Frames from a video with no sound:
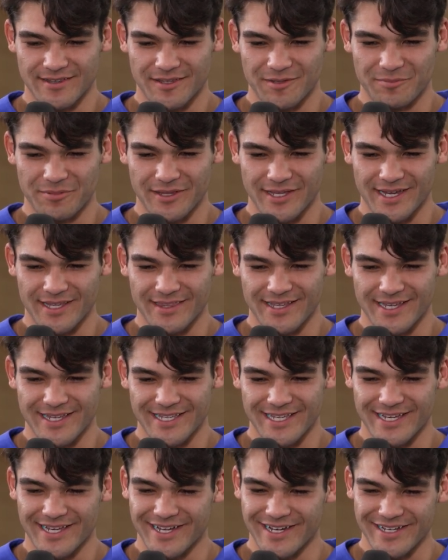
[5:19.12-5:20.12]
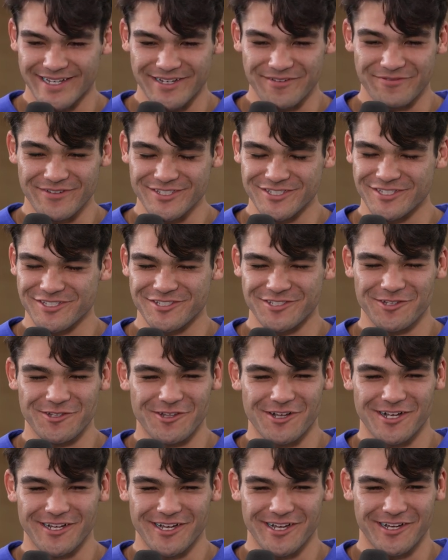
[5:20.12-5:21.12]
the plan that he had envisioned so
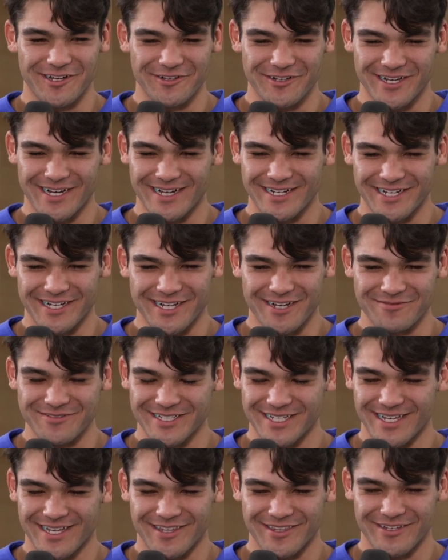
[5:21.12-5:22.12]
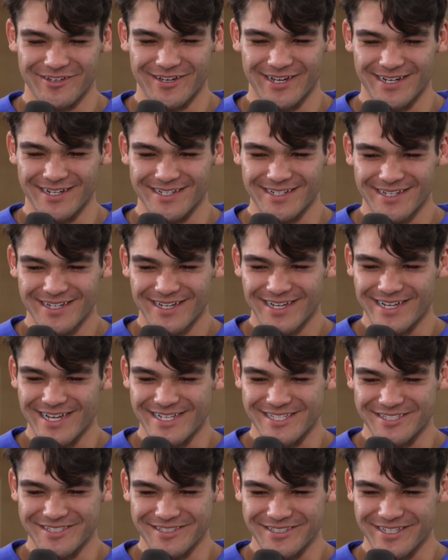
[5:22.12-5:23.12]
long ago kind of come together, and
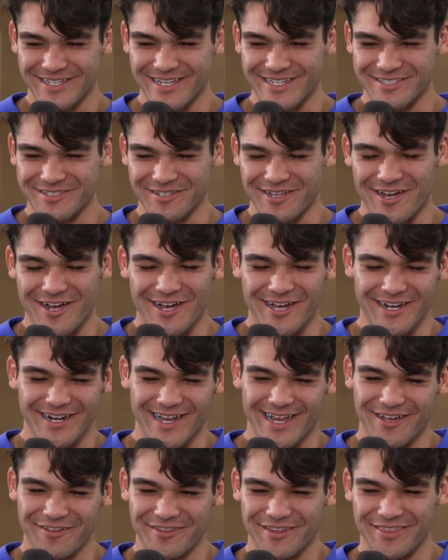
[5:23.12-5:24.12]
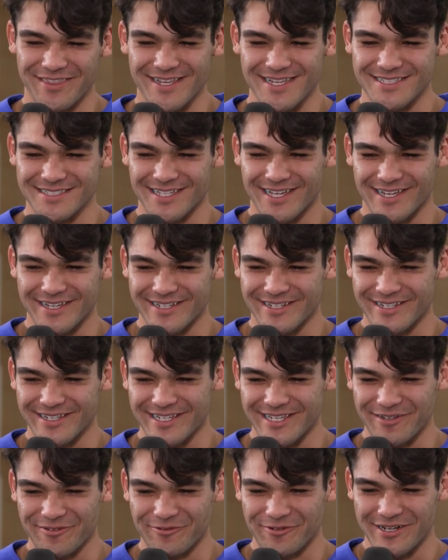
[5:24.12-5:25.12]
it's it's odd how the things that
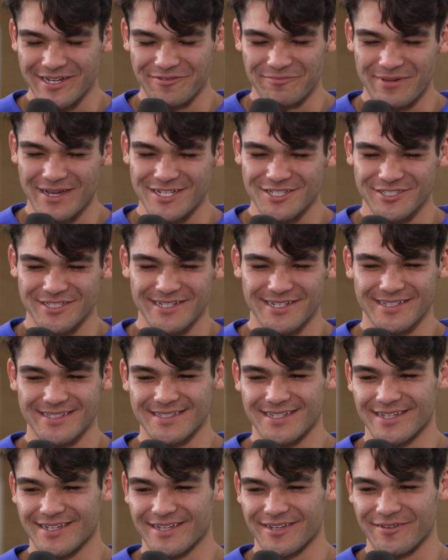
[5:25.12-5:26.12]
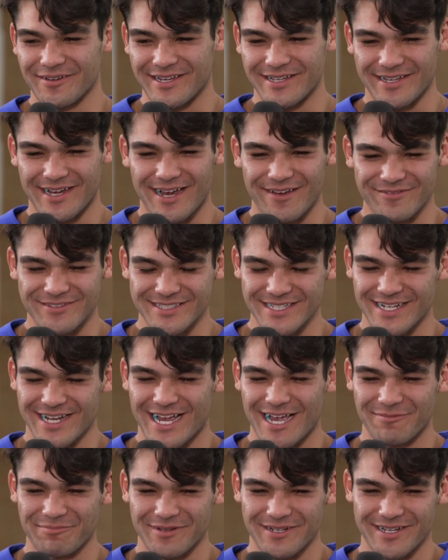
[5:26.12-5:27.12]
he would have mentioned uh, I've seen
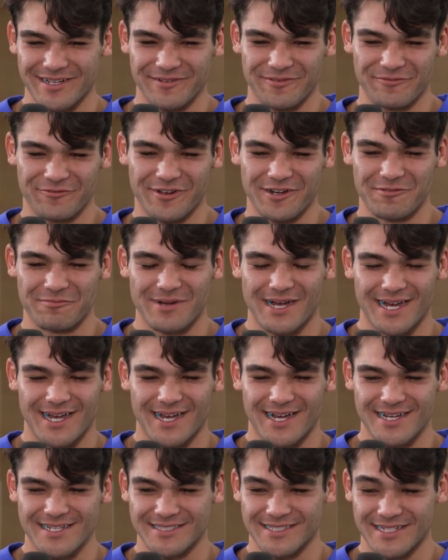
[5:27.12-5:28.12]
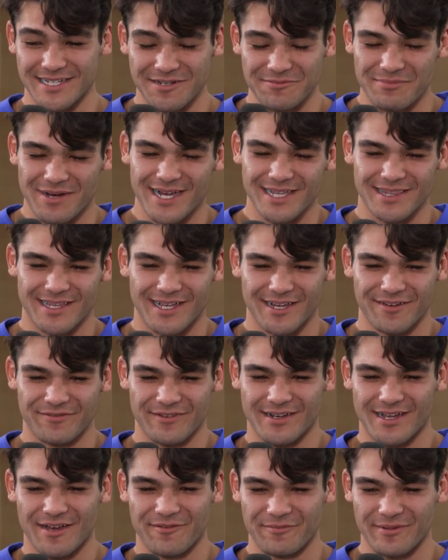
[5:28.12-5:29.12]
happen in front of my eyes and in my life,
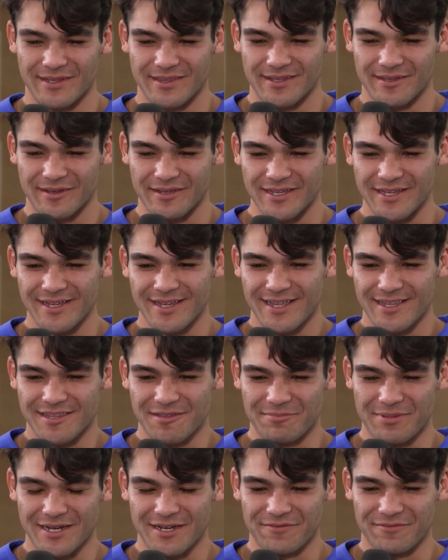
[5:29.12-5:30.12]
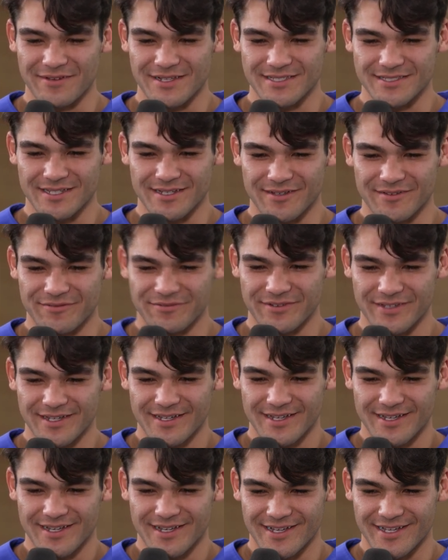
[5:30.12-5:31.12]
and I've been the the benefits of
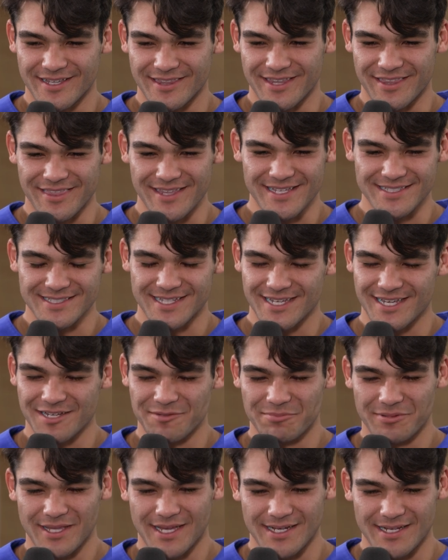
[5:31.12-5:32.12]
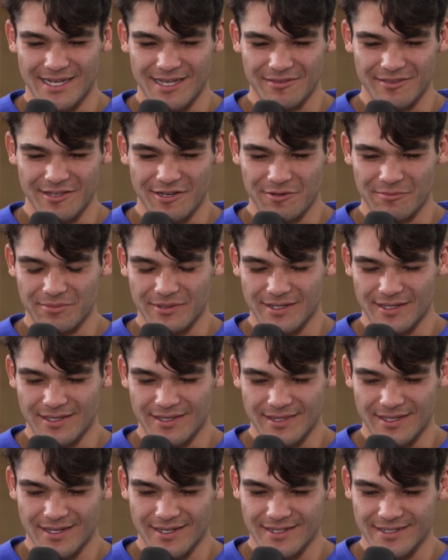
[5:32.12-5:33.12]
uh, the things that he had planned out there, but
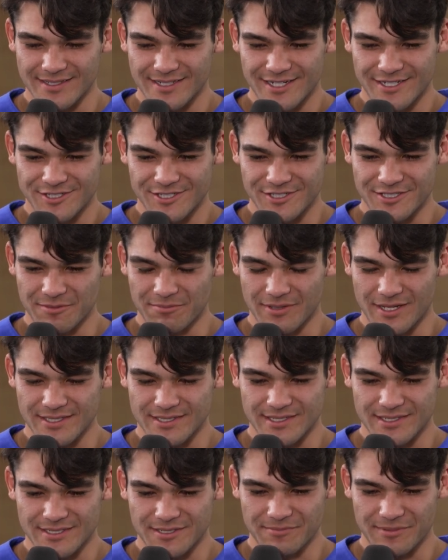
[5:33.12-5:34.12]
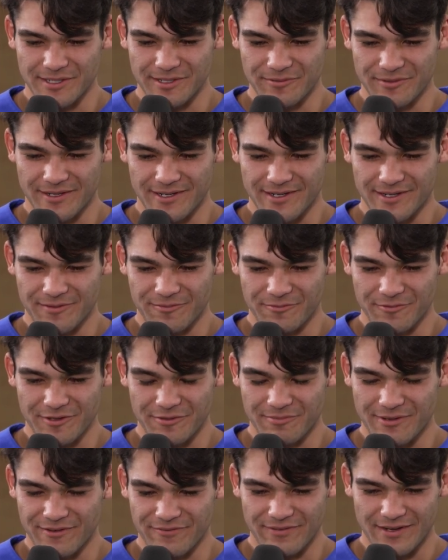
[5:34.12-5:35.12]
and then just a blessing to be uh,
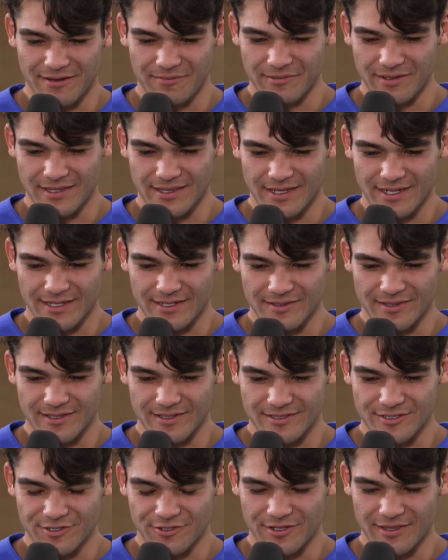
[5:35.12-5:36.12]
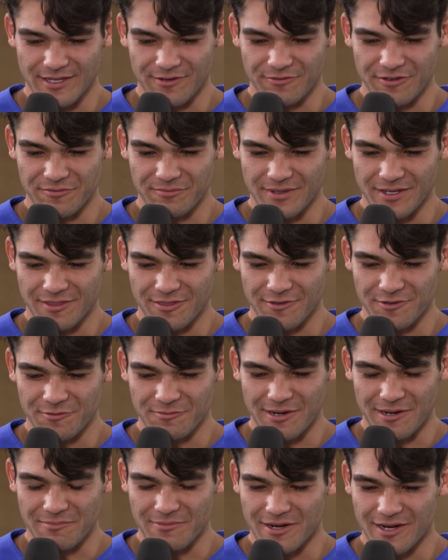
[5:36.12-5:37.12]
with my family, like the journey that we've been through.
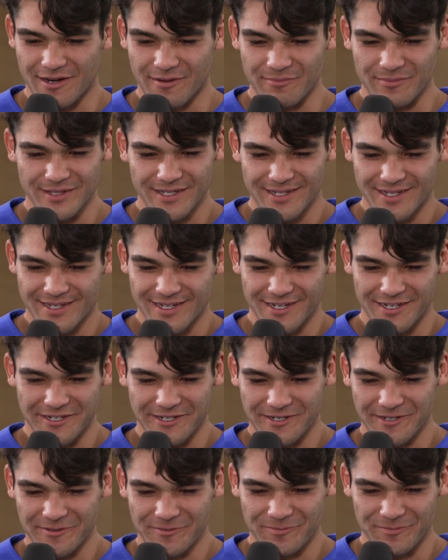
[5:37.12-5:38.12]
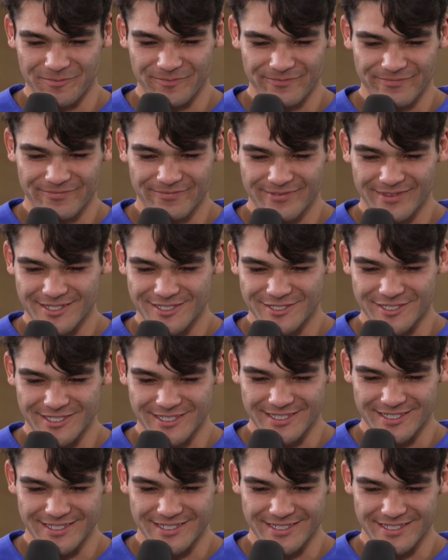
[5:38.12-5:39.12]
My mom, um,
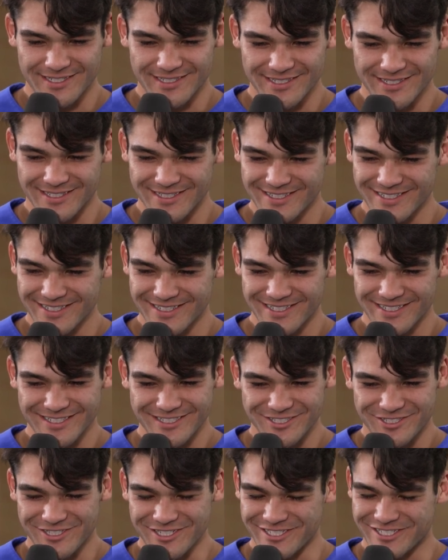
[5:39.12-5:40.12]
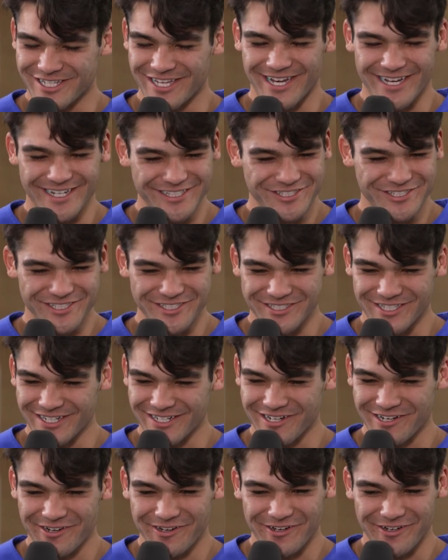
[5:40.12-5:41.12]
she she's she's
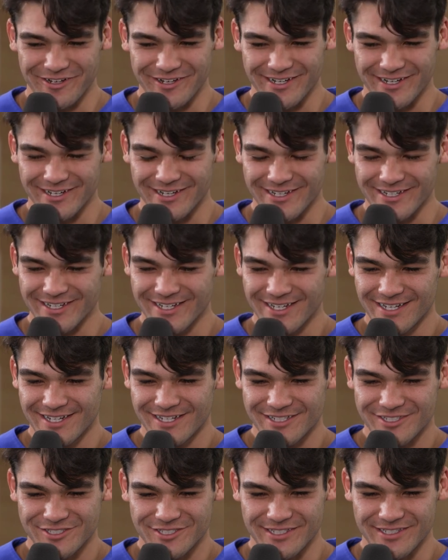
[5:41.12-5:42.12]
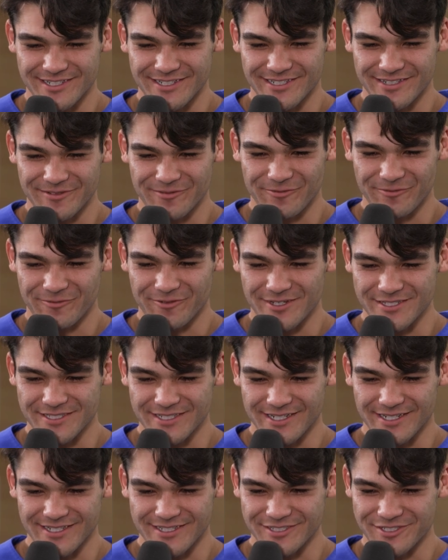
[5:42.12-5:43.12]
done it all. Uh, she
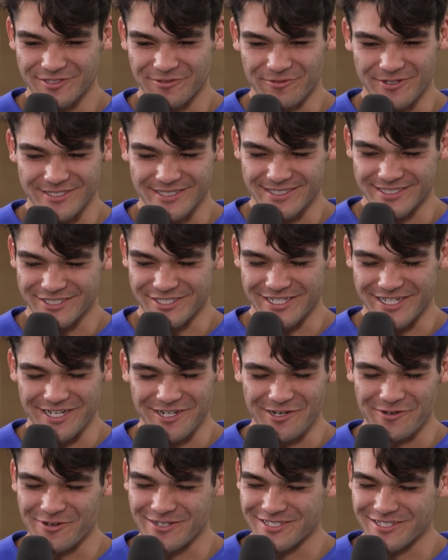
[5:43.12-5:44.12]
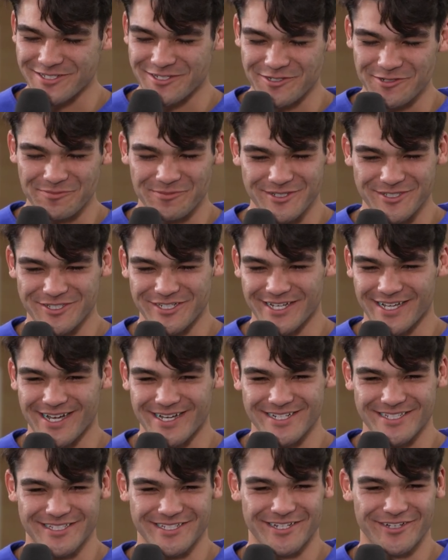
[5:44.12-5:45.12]
wasn't she wasn't she didn't know what to do, but she
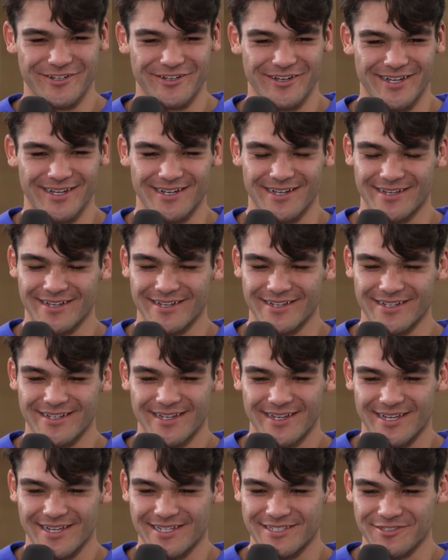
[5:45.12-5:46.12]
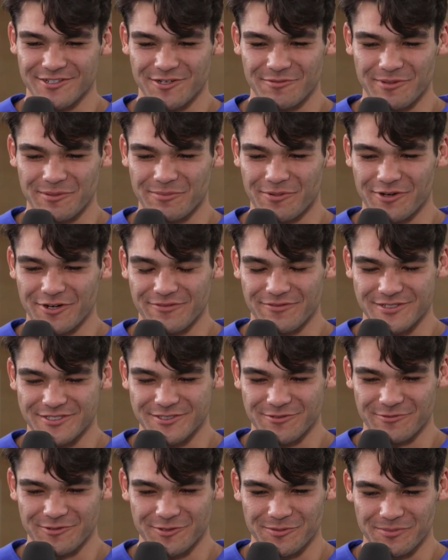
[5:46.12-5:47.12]
got us here, and uh, it's all been part of a
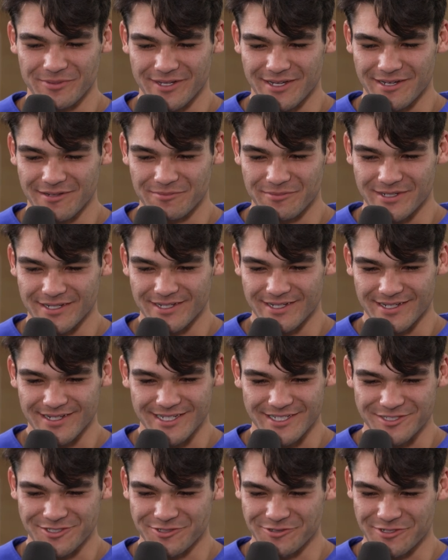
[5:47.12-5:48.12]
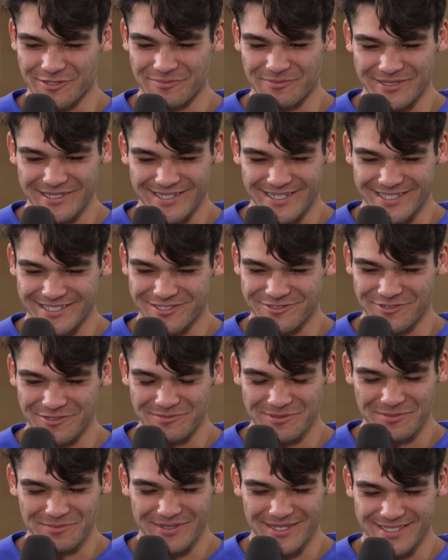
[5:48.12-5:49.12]
surreal plan. But extremely
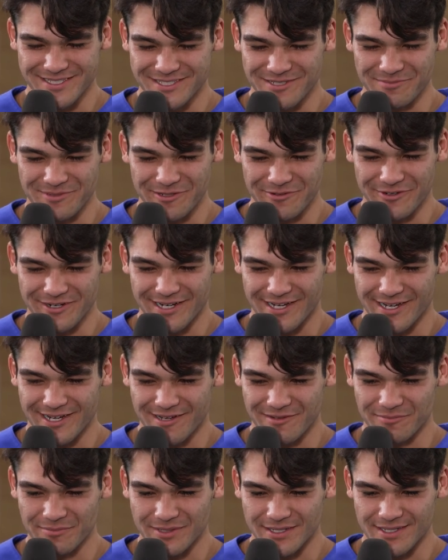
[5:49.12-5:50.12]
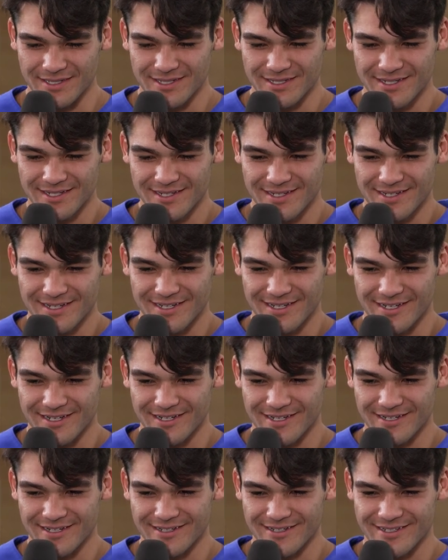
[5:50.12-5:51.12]
extremely blessed to be where I am. But
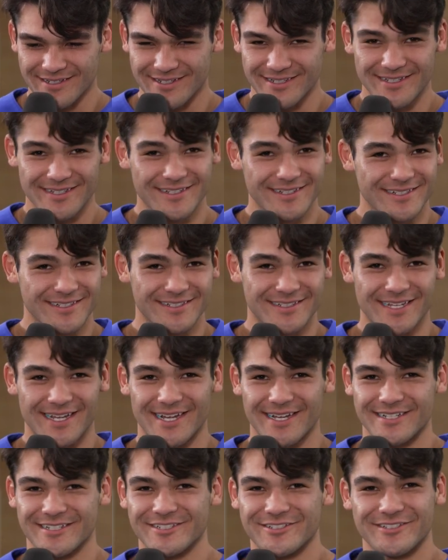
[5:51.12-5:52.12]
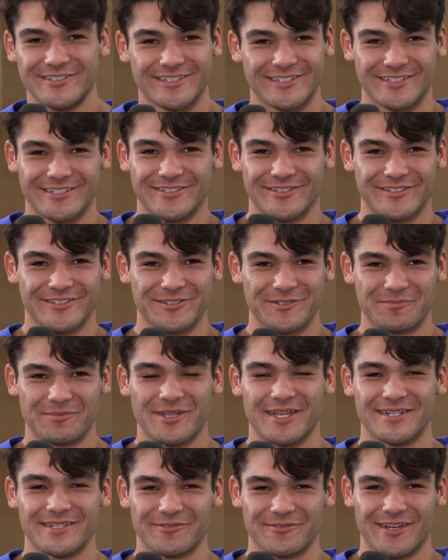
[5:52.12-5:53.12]
uh, Dad, you, you you
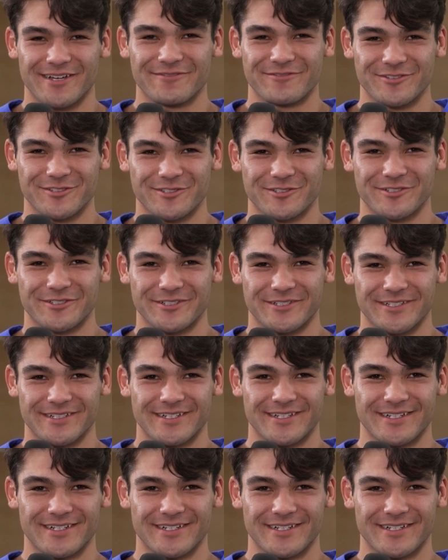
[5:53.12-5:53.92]
planned it right for sure.